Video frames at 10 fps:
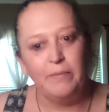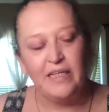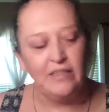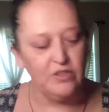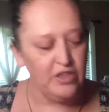
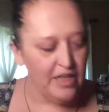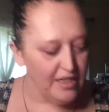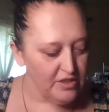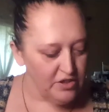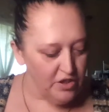because
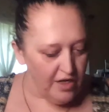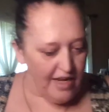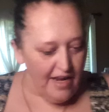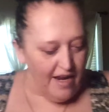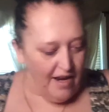
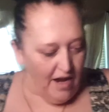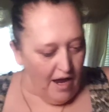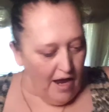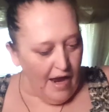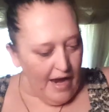yesterday
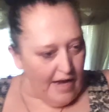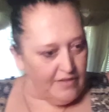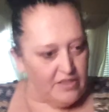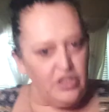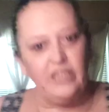I
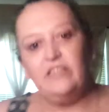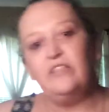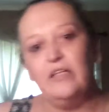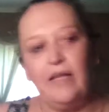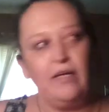had the chance
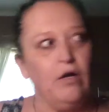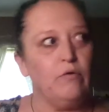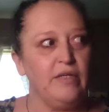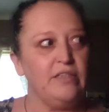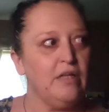to like go
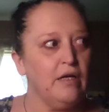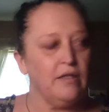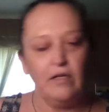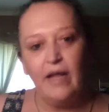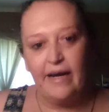run a
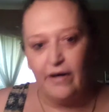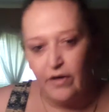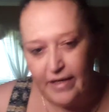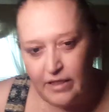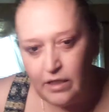little
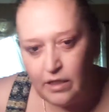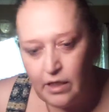errand,